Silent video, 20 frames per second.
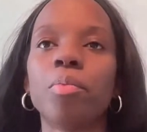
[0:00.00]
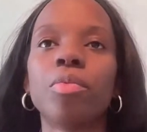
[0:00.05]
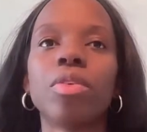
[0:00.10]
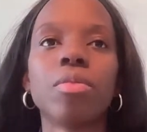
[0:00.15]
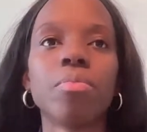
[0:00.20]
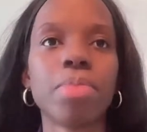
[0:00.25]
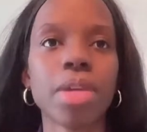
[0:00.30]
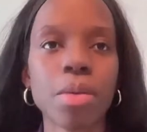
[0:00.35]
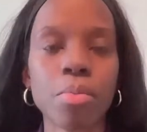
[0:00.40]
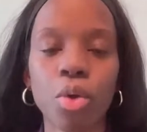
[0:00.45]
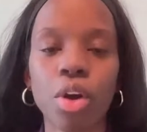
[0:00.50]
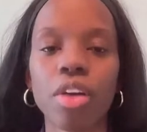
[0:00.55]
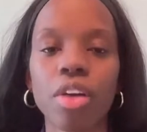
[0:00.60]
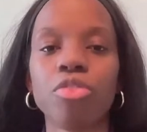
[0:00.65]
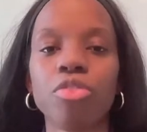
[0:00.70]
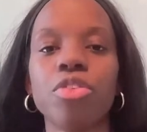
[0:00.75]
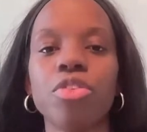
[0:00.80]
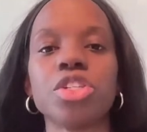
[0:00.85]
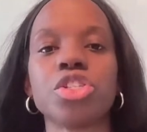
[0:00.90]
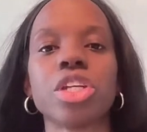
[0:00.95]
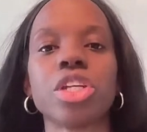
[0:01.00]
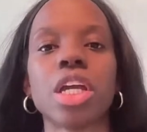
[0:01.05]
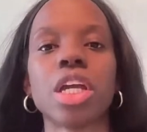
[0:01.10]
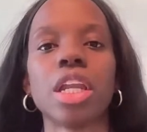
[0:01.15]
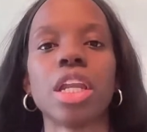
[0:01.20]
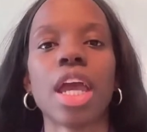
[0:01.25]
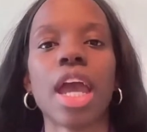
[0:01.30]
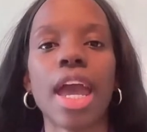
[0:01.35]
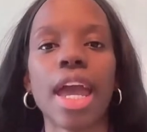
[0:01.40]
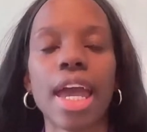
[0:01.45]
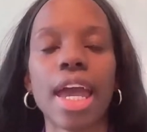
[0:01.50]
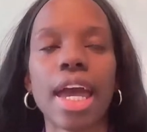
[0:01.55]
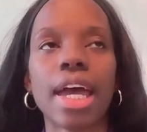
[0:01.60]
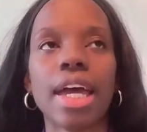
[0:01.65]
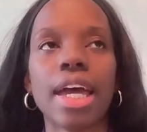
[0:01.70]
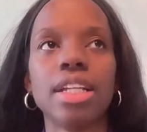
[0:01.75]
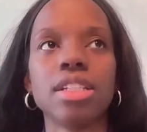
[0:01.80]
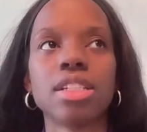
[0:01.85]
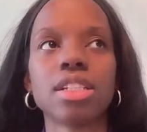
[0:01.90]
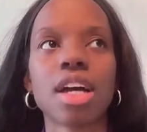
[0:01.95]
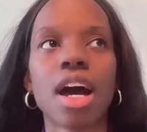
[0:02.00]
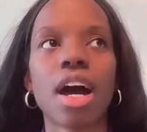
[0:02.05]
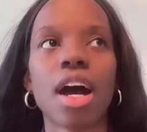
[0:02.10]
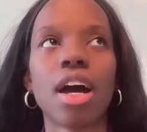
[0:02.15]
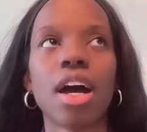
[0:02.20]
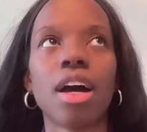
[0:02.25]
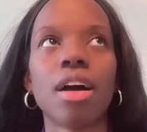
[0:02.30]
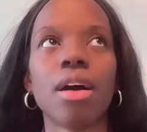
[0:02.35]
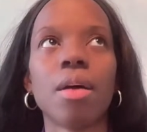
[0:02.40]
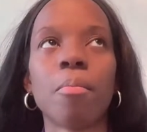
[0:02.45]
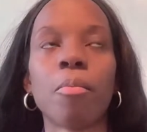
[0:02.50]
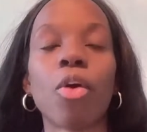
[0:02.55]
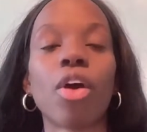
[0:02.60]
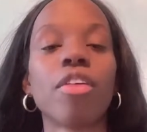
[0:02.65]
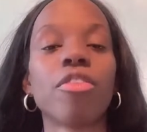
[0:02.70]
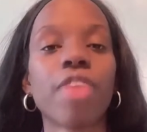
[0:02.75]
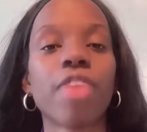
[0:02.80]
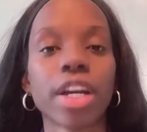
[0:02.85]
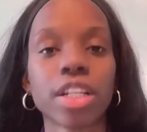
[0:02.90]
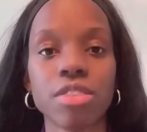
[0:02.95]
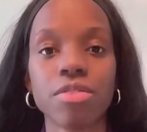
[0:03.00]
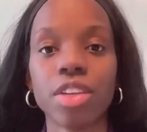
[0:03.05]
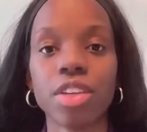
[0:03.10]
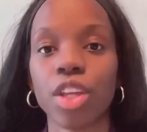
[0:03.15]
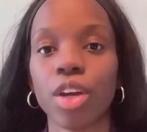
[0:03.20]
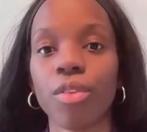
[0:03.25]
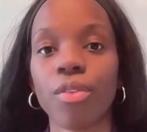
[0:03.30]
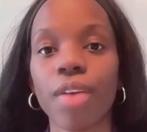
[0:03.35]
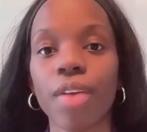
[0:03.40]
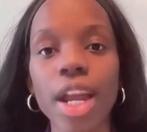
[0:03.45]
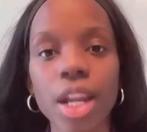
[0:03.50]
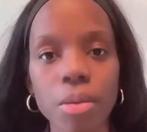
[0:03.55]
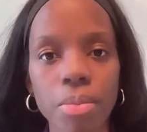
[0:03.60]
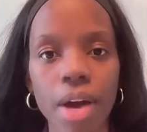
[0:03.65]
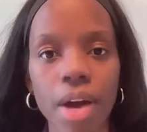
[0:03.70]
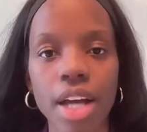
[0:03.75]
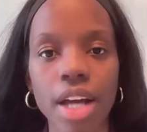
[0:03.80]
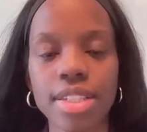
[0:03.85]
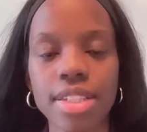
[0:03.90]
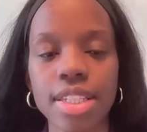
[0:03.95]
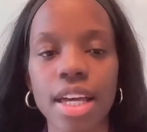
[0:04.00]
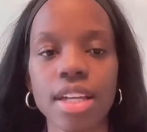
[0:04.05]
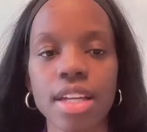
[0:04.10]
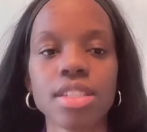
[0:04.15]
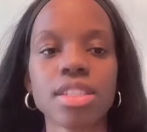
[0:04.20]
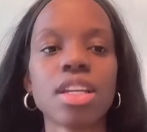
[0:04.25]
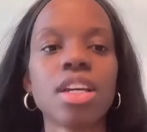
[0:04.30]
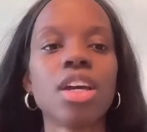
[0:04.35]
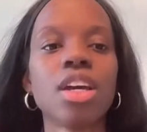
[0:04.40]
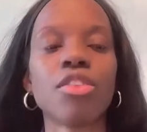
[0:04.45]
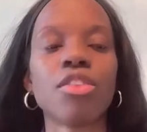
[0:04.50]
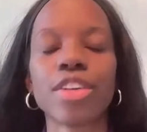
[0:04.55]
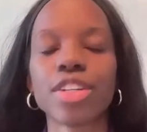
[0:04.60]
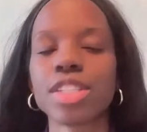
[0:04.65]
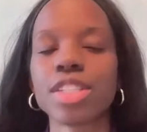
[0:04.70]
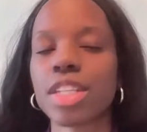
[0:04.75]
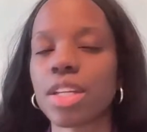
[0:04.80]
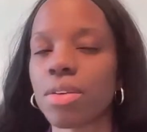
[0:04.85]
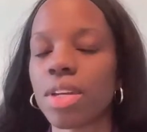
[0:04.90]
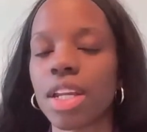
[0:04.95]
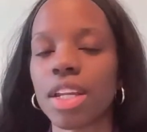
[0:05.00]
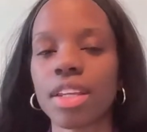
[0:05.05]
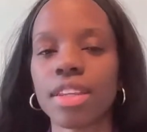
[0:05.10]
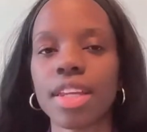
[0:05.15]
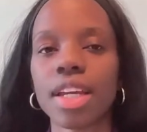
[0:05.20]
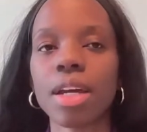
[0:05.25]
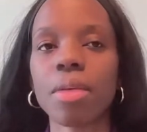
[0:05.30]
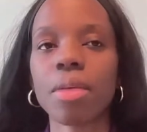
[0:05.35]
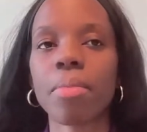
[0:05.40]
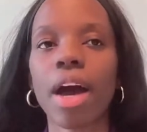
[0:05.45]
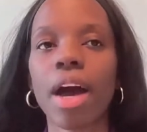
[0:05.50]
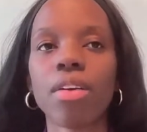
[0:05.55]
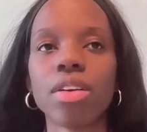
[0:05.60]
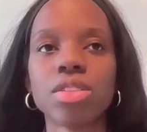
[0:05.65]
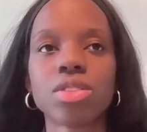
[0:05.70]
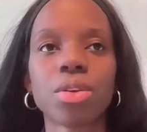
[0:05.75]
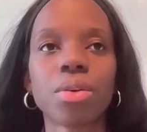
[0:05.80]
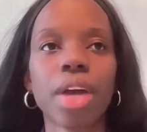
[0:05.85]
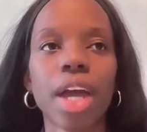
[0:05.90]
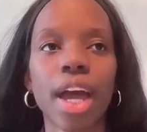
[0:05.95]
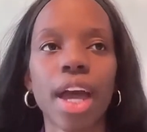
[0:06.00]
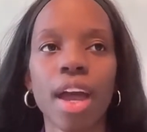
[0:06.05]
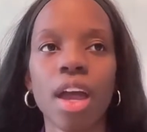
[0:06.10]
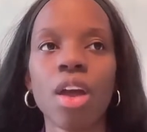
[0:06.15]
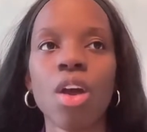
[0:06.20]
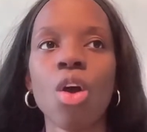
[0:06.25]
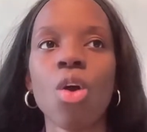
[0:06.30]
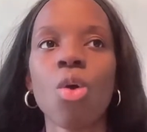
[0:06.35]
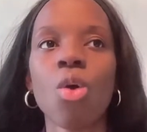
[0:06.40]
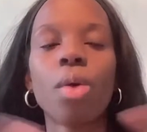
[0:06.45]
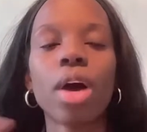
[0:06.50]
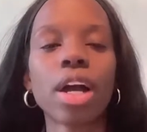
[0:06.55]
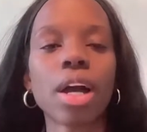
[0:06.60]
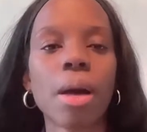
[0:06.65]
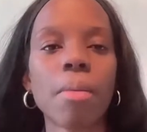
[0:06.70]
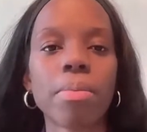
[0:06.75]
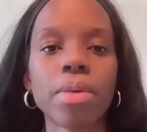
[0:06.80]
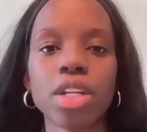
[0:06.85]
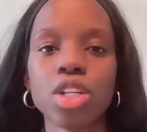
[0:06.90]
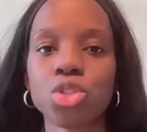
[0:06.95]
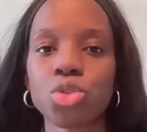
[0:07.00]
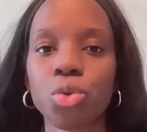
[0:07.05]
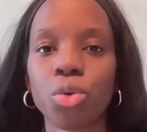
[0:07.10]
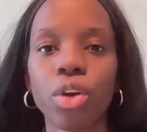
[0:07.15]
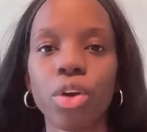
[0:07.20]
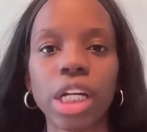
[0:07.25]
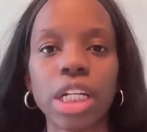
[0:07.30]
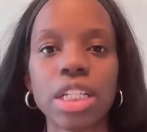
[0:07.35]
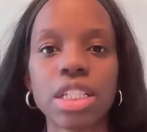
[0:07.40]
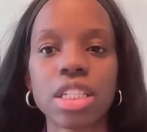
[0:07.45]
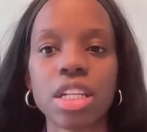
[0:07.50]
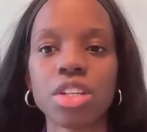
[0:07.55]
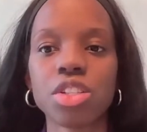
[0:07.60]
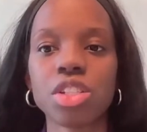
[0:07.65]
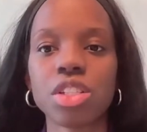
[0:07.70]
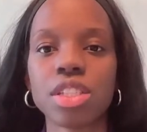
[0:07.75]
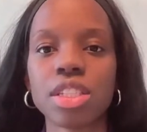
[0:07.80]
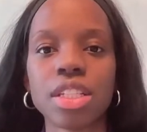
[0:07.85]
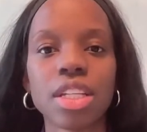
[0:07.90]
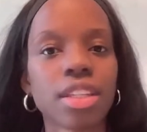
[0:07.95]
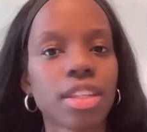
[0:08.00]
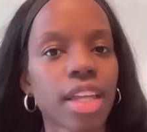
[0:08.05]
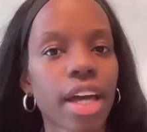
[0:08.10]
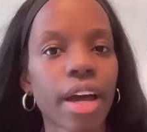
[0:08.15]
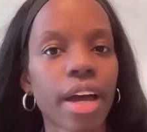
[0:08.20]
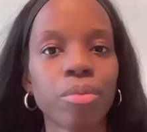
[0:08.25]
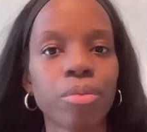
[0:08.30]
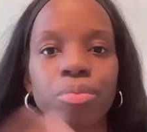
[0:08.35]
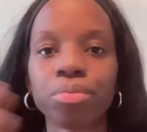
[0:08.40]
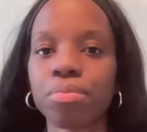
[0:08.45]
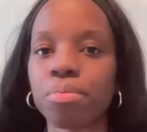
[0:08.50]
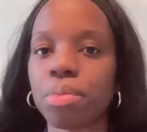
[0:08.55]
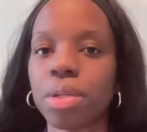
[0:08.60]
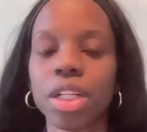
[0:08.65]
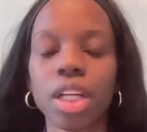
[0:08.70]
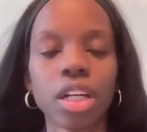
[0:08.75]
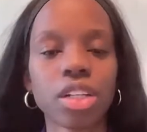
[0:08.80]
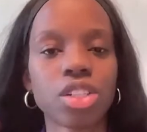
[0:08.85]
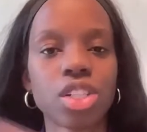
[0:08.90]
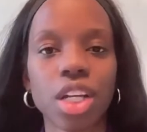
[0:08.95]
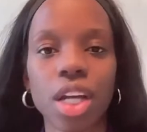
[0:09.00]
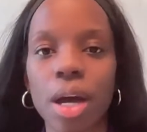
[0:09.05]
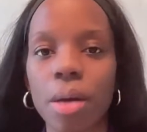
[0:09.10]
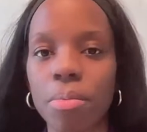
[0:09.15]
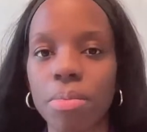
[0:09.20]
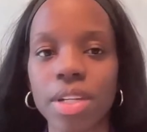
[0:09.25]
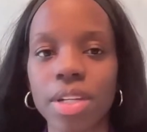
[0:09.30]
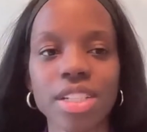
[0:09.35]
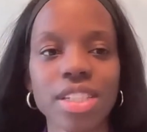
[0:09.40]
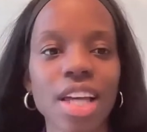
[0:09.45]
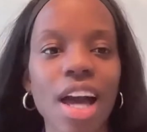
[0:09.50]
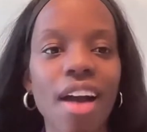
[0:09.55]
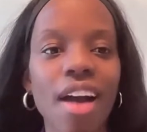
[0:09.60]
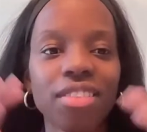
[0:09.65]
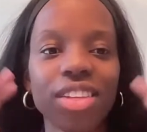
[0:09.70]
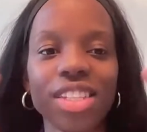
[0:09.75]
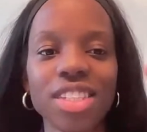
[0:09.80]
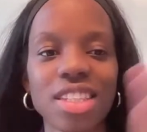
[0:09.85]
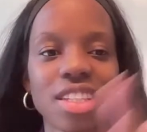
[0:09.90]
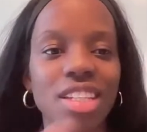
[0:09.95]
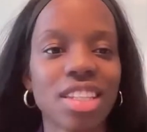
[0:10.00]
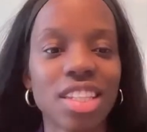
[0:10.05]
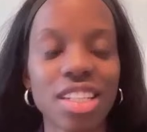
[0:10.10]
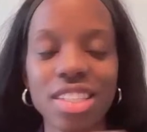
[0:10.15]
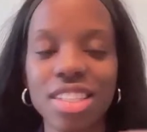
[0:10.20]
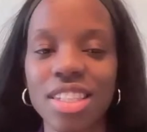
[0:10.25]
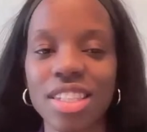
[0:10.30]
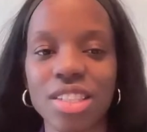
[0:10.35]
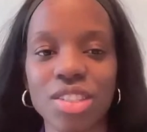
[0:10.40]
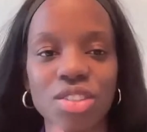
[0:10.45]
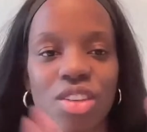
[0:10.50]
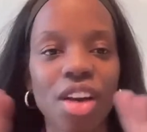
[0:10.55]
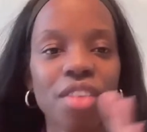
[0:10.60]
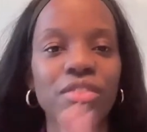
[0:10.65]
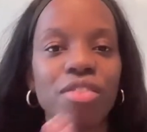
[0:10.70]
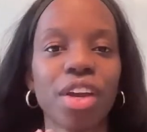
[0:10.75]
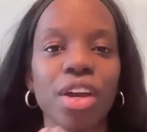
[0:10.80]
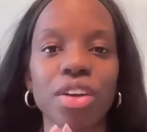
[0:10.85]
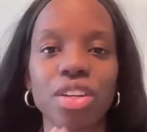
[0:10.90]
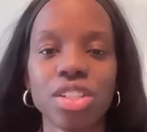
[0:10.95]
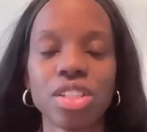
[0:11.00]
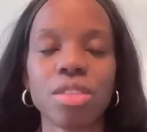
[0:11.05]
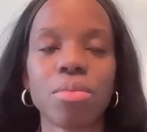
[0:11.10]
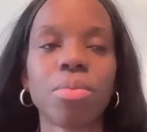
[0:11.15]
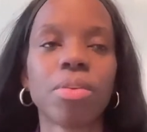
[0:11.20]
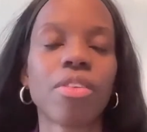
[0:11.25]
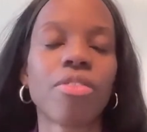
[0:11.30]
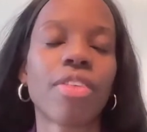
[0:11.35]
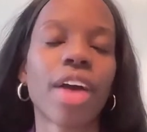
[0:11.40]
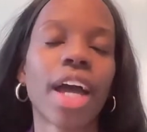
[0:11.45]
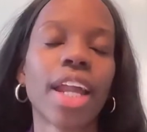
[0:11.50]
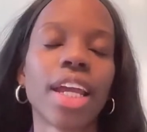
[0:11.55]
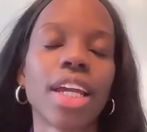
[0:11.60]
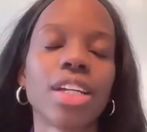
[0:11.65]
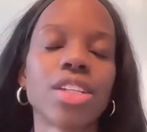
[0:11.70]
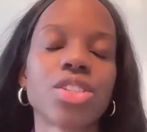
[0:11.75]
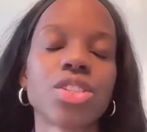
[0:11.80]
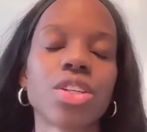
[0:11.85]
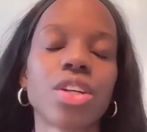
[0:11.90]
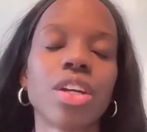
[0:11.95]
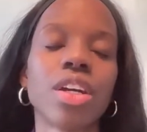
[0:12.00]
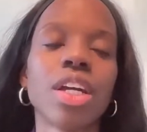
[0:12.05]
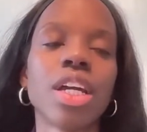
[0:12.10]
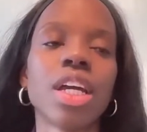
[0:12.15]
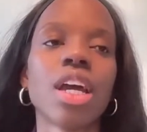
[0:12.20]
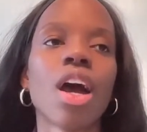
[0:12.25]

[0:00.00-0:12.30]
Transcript: be more efficient and more effective in their writing process, first thing you need to think about is, okay, what companies or organizations need that? Production companies, obviously. This is a very simplified answer.